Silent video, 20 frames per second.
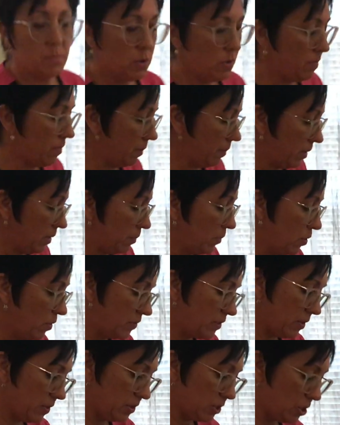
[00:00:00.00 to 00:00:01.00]
move, I'm going to move
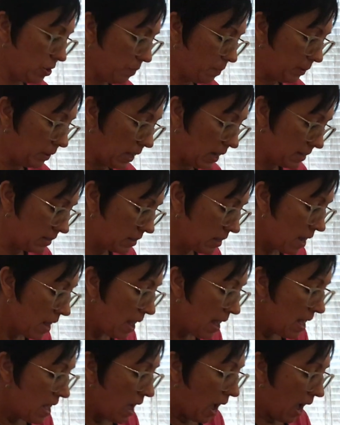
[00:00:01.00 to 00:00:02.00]
to the 2+.
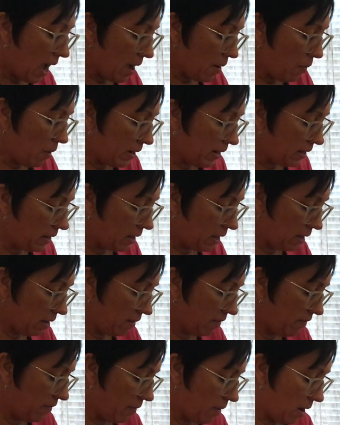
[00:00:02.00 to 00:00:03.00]
I want to
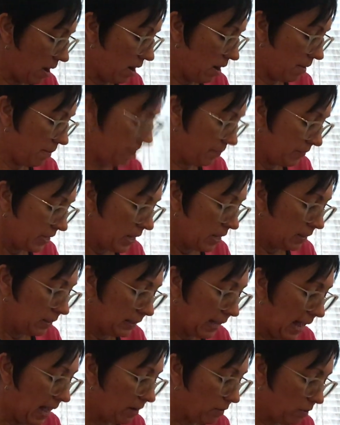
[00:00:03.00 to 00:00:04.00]
give
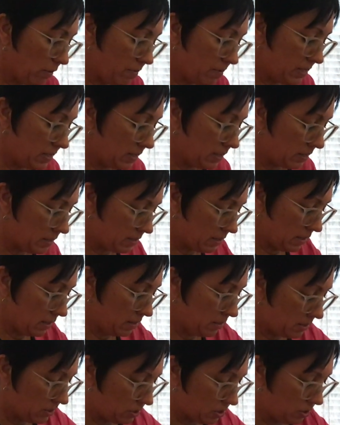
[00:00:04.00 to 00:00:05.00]
lateral
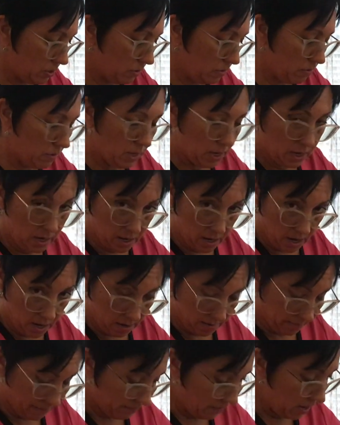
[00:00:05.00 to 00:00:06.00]
resistance to the
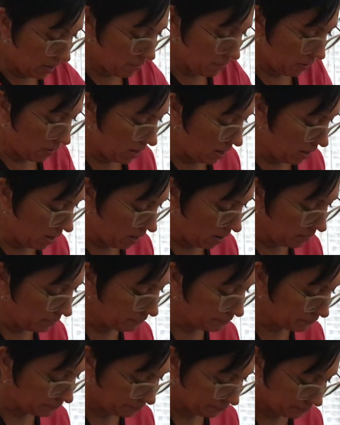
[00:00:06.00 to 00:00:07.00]
femur
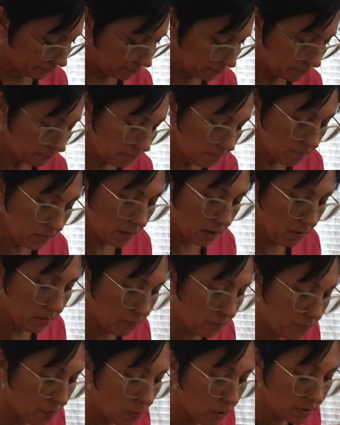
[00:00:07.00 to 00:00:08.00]
here
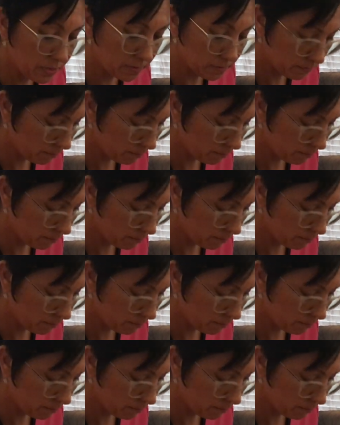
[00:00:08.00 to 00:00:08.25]
for